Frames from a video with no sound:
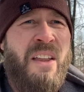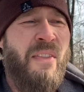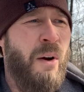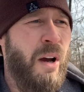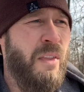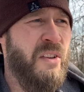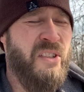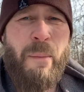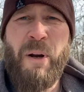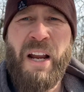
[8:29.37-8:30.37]
The
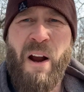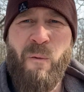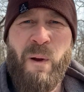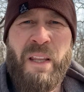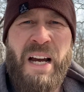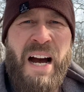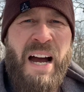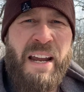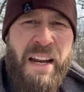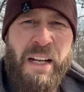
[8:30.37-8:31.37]
summer got really
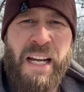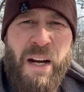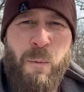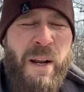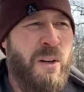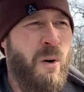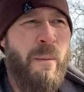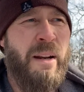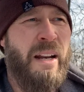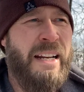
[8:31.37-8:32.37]
hot and it kind of went
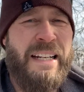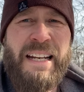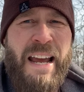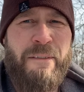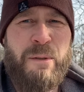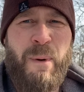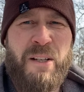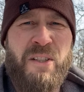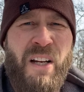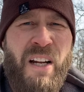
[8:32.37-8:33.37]
dormant, and I didn't have as
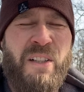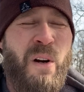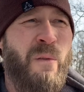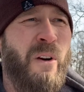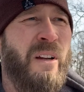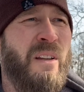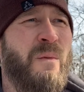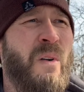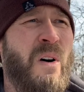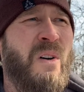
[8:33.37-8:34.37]
much to hunt over in the
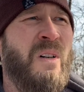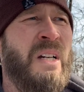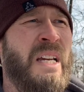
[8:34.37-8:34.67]
fall